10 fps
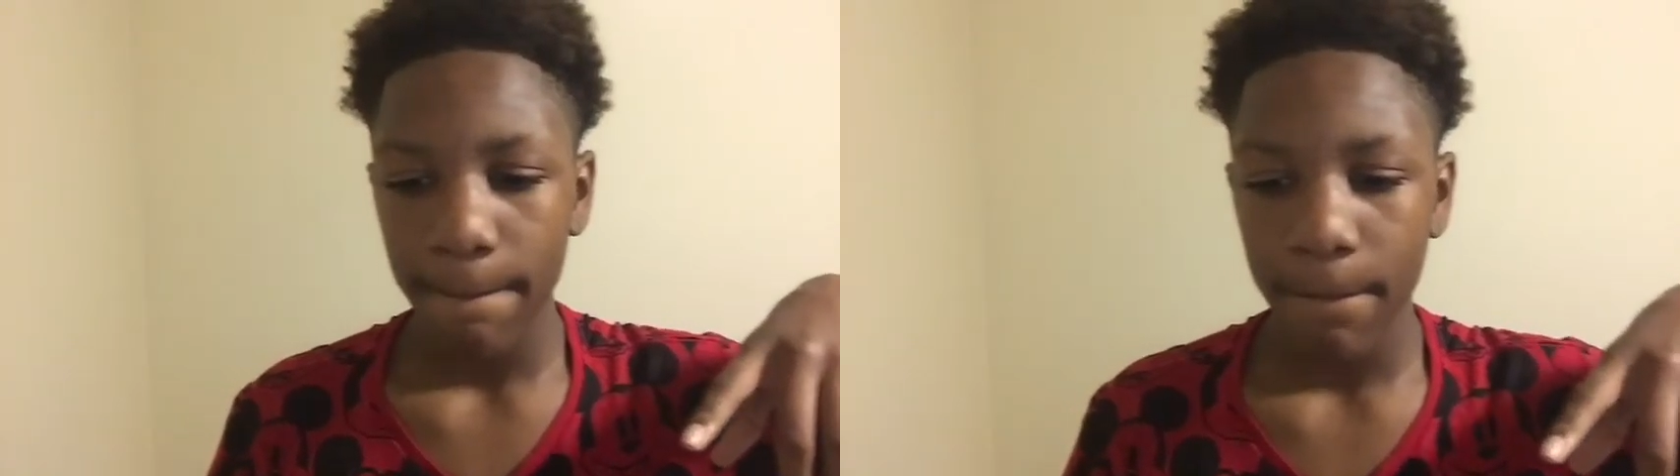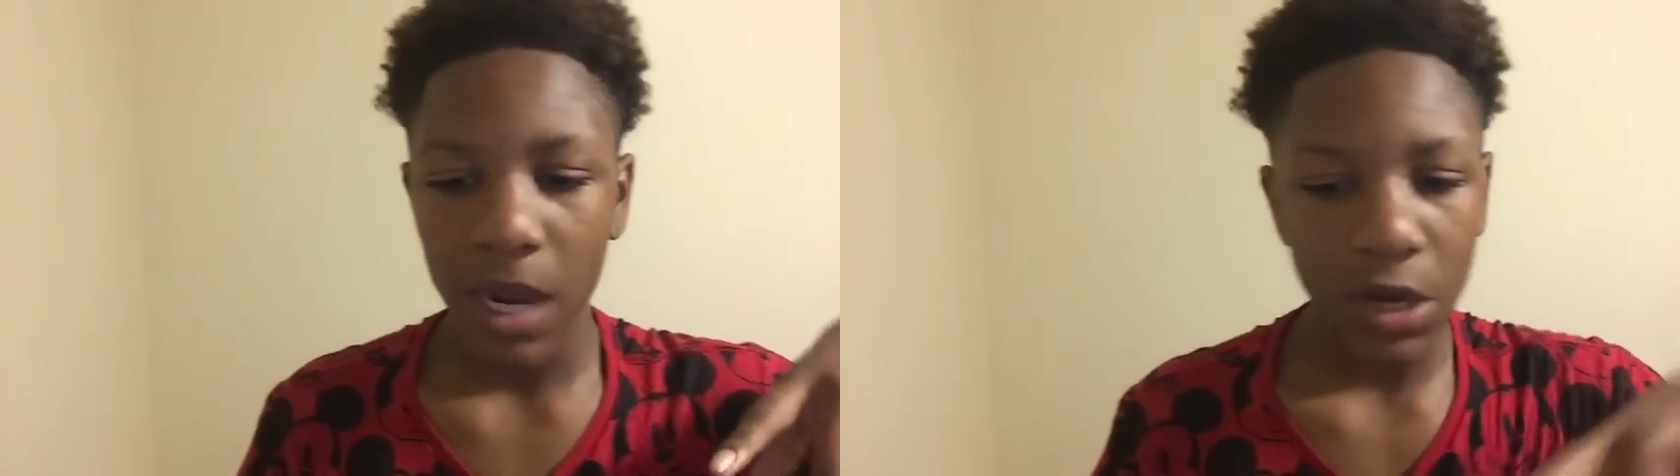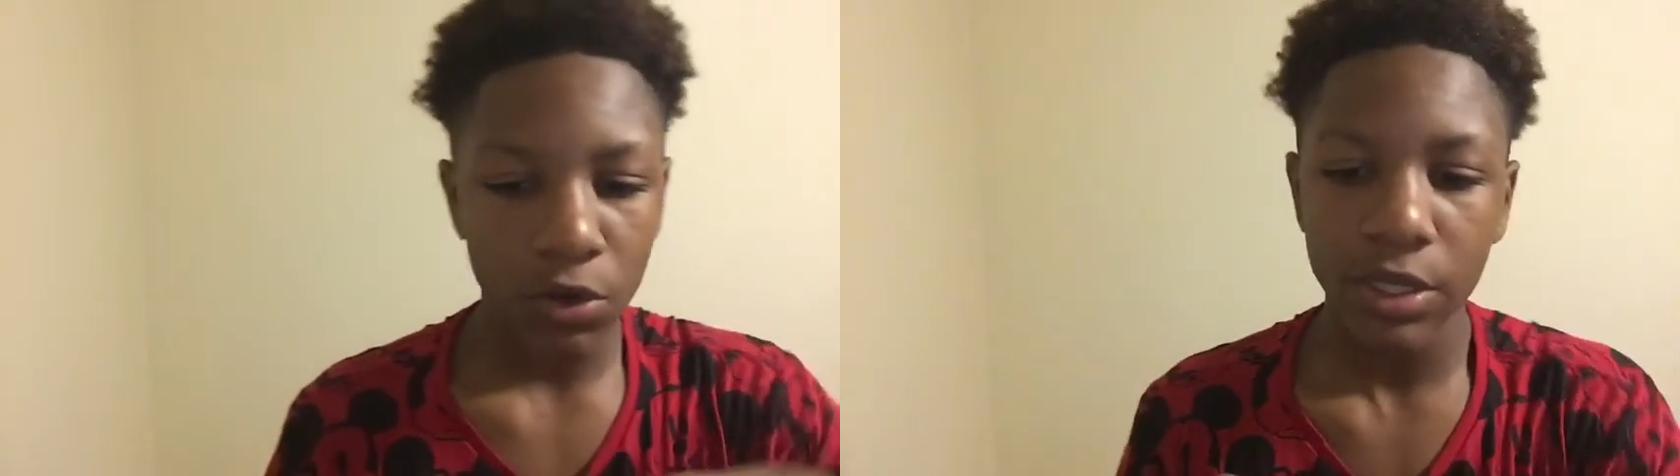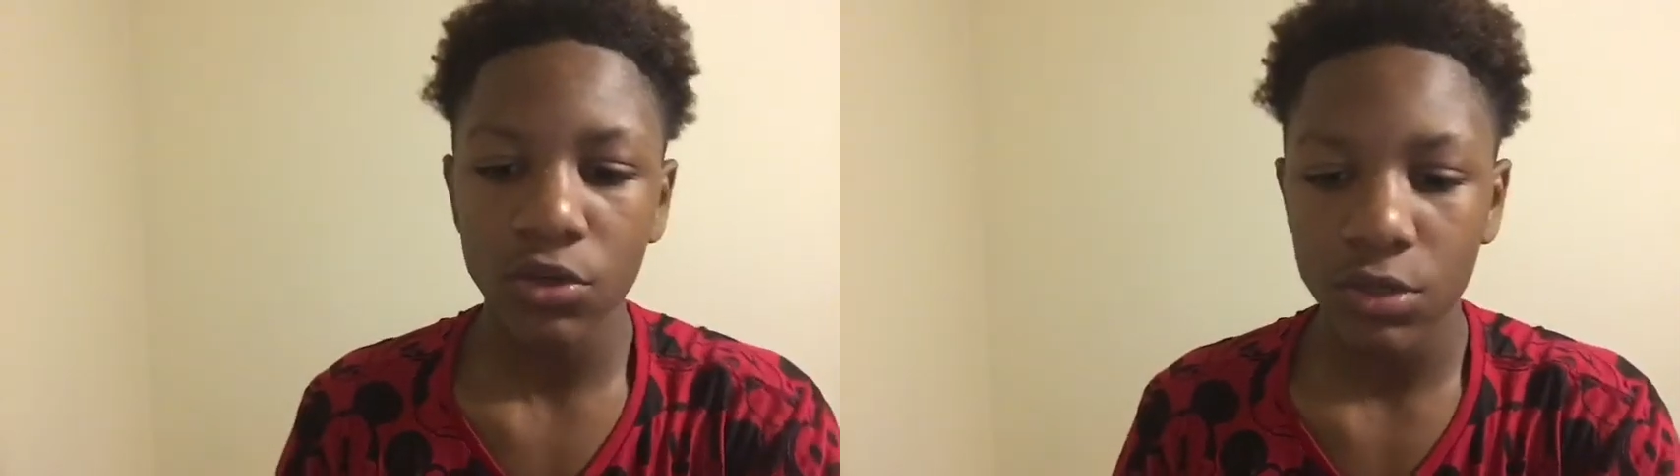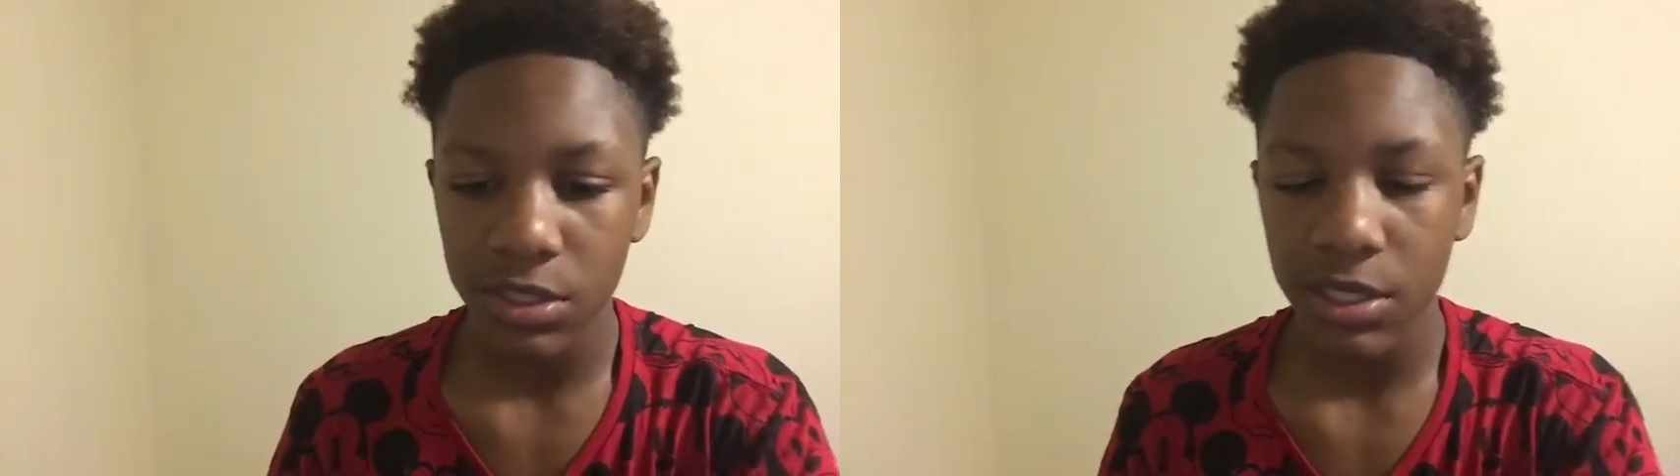But I don't
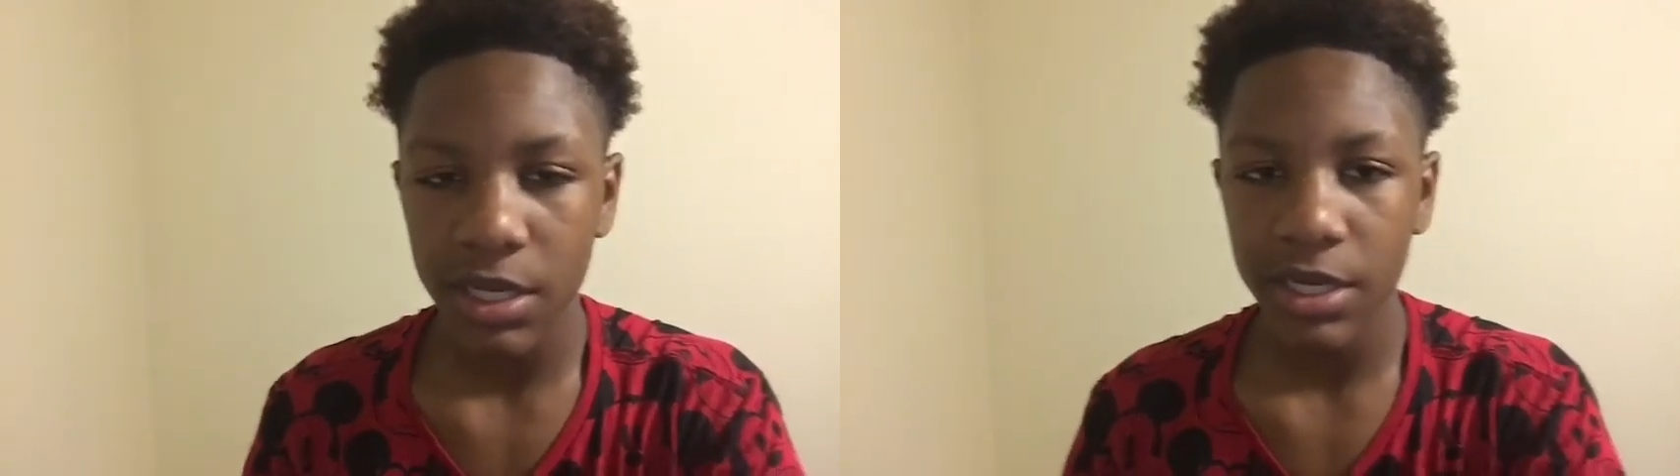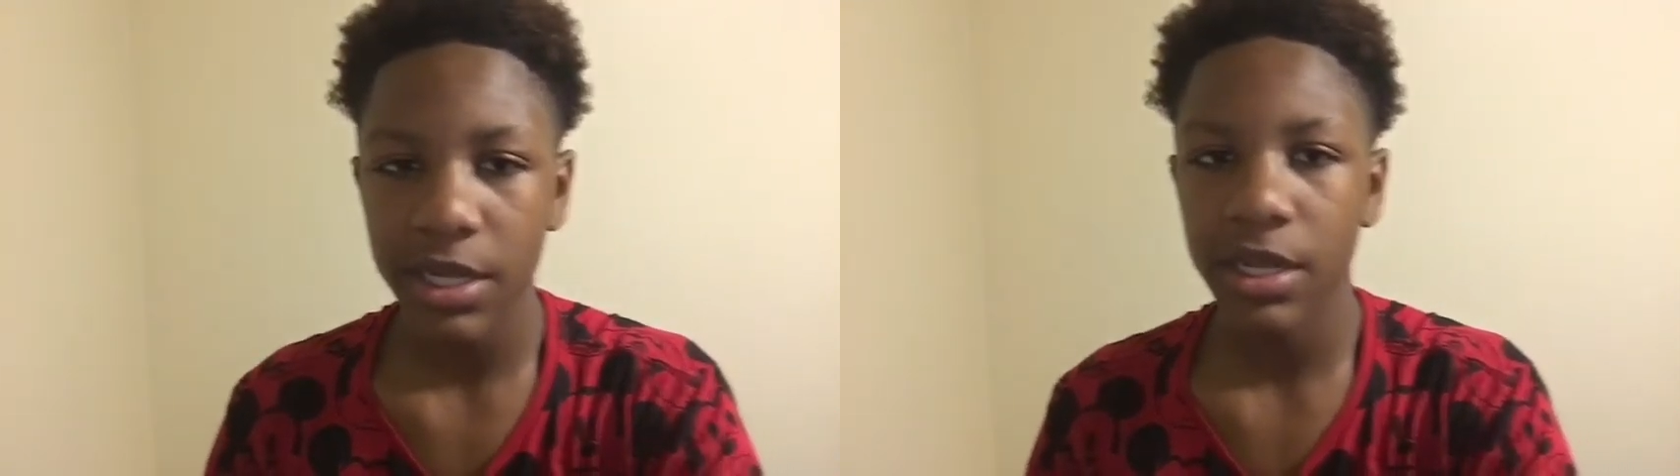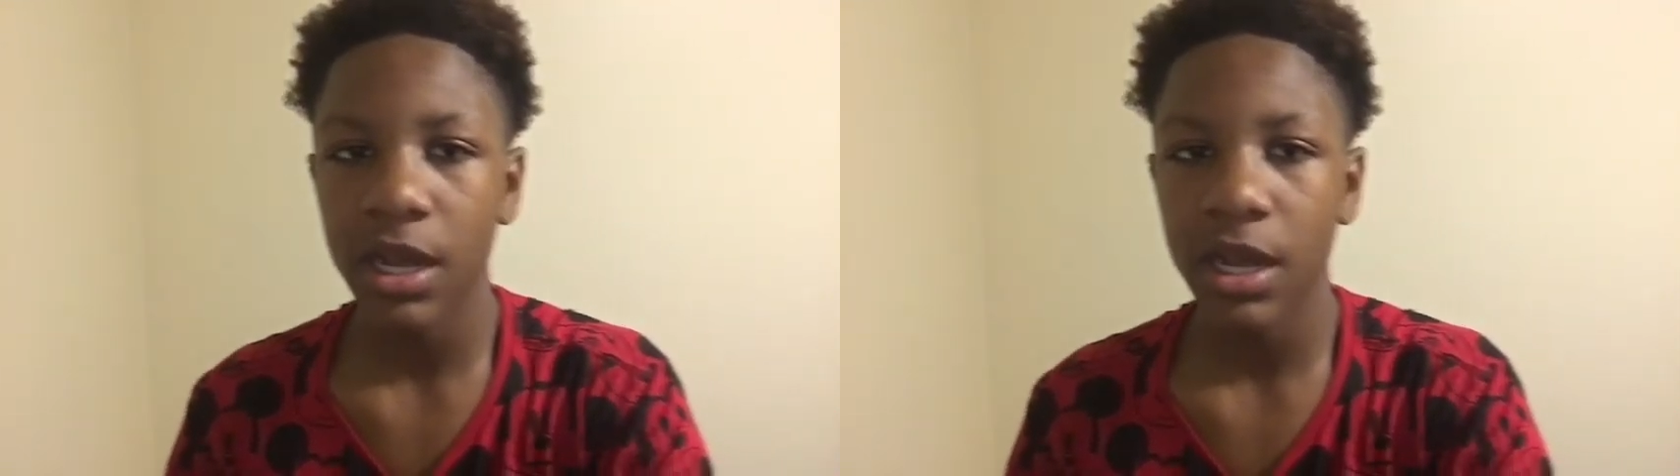endorse none of that.